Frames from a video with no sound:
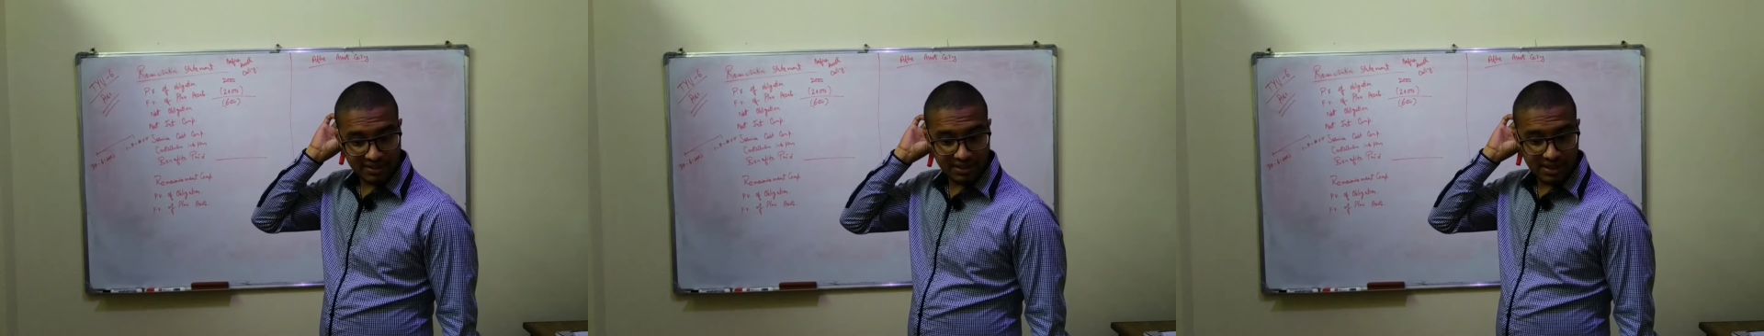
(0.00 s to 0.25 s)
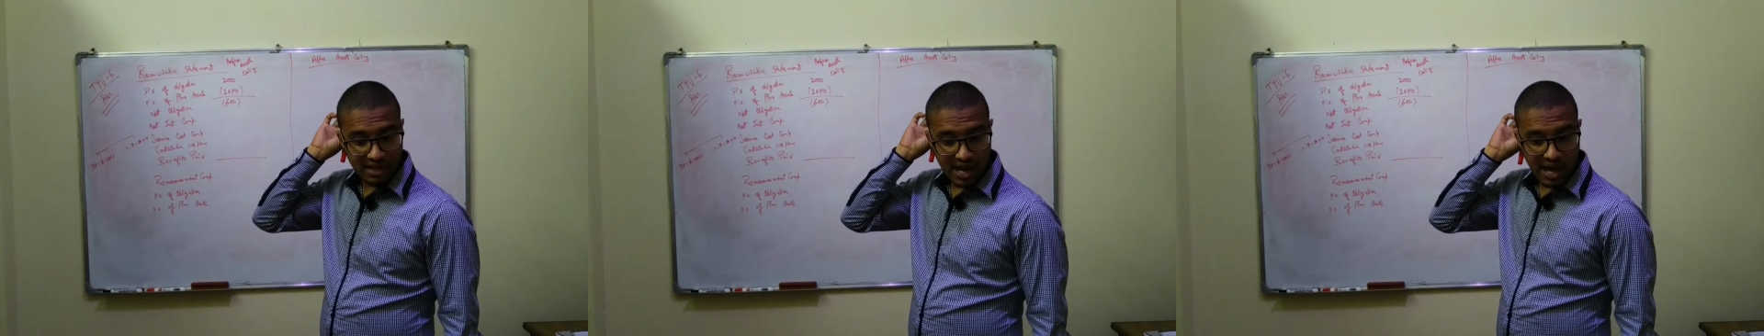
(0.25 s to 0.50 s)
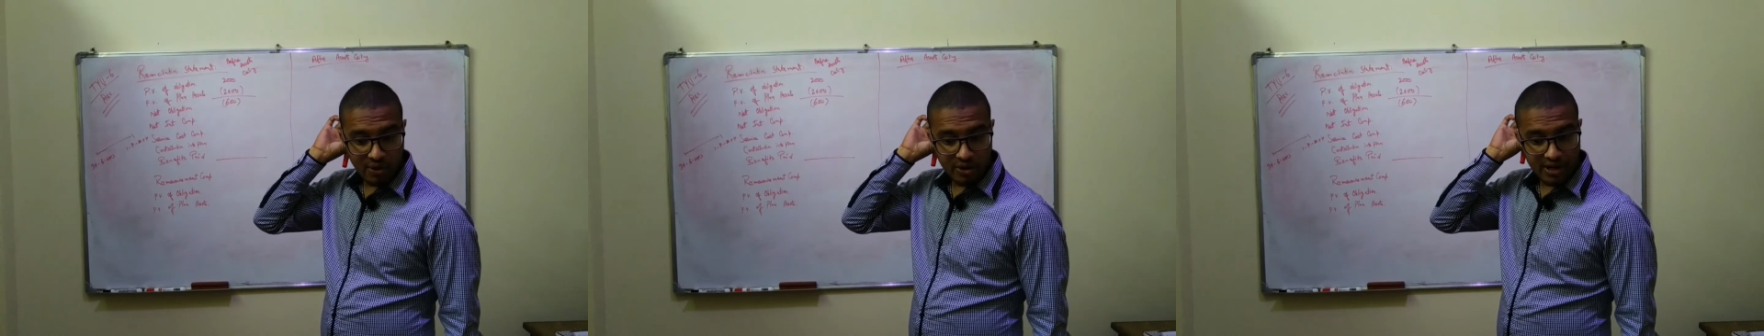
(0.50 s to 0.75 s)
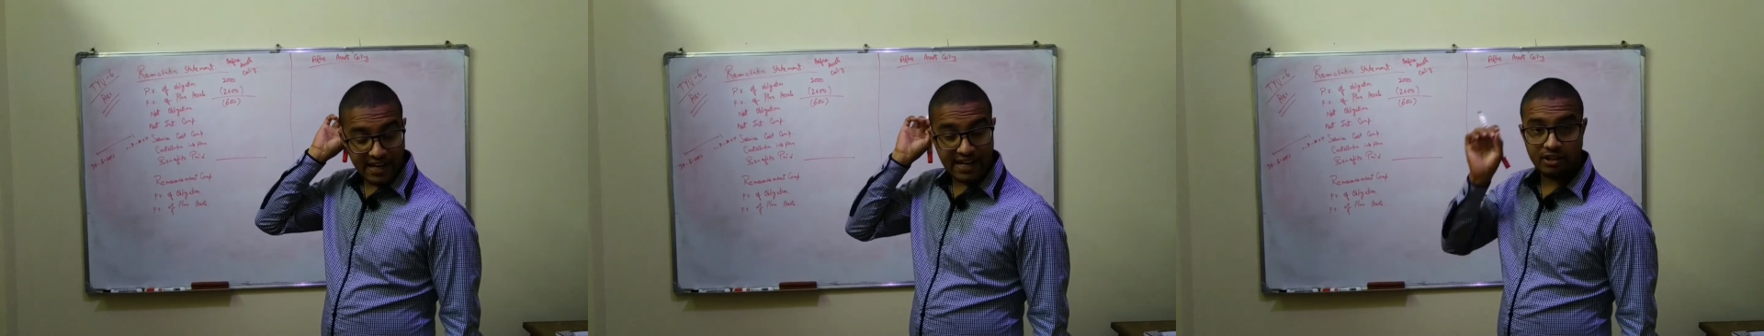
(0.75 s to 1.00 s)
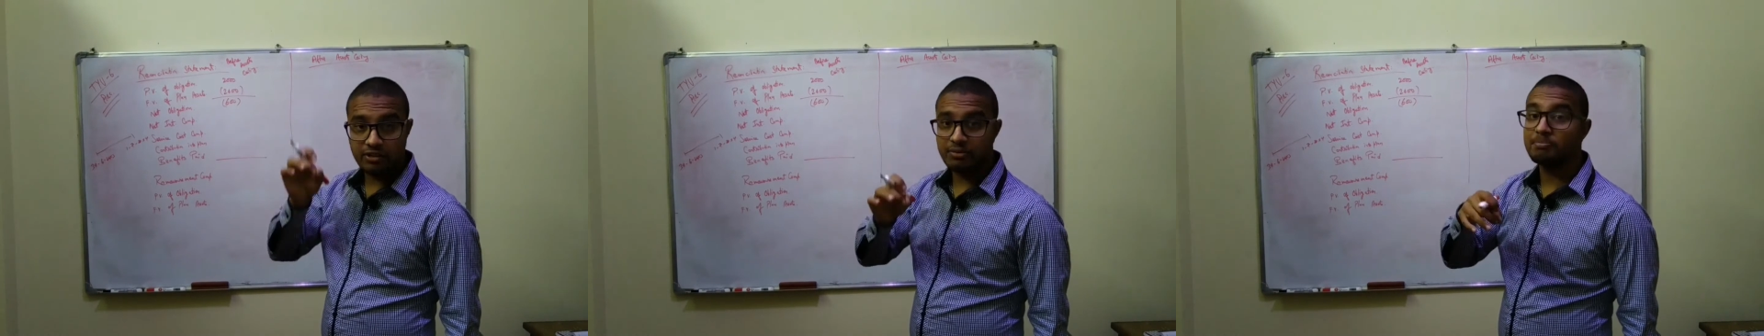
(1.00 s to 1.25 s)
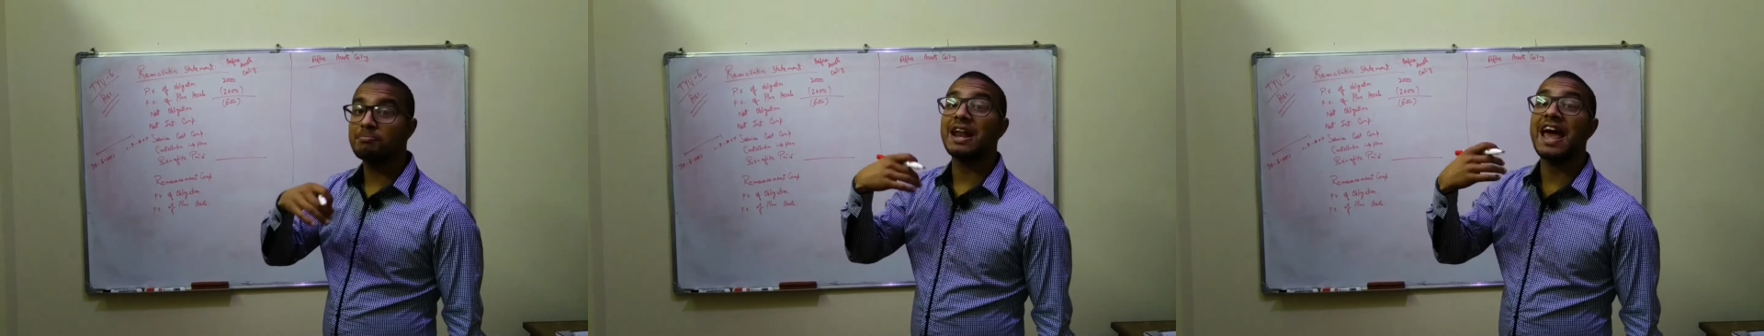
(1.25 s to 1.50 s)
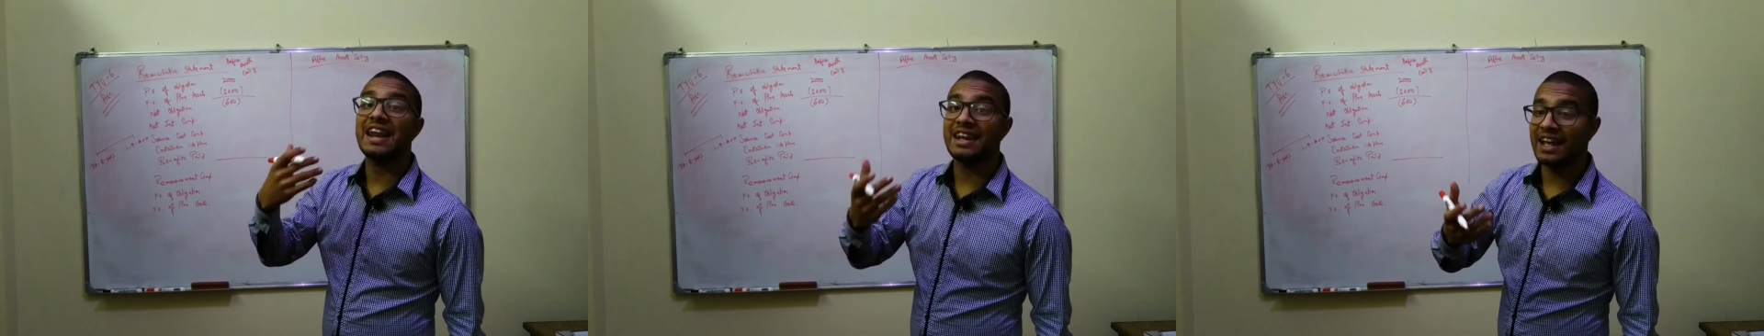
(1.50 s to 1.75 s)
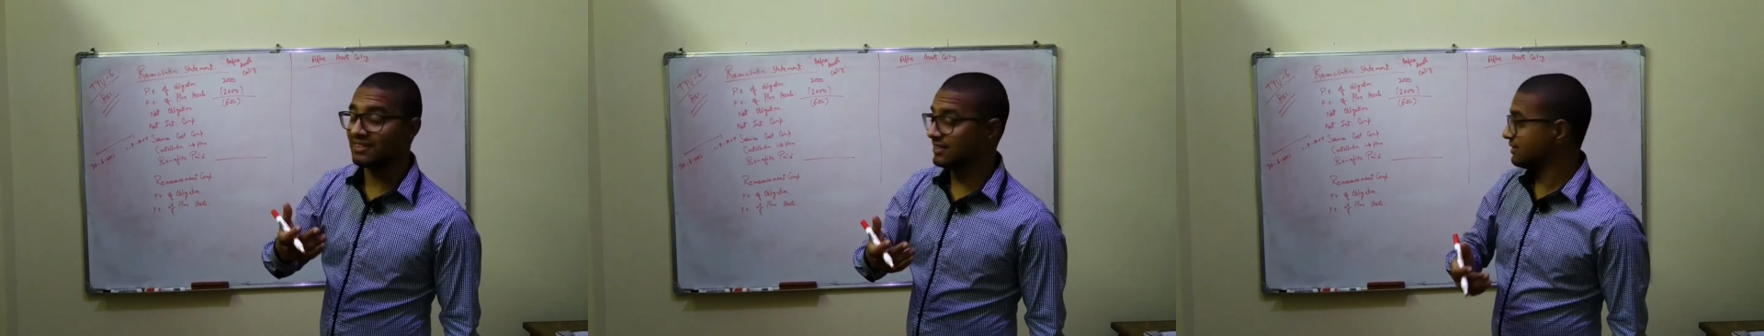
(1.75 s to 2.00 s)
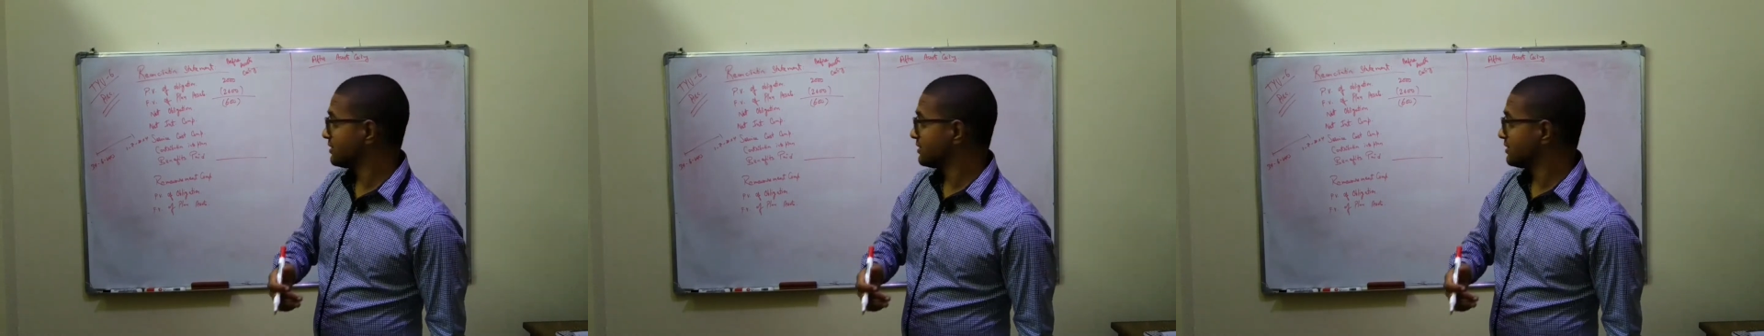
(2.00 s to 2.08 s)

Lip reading: is our net plan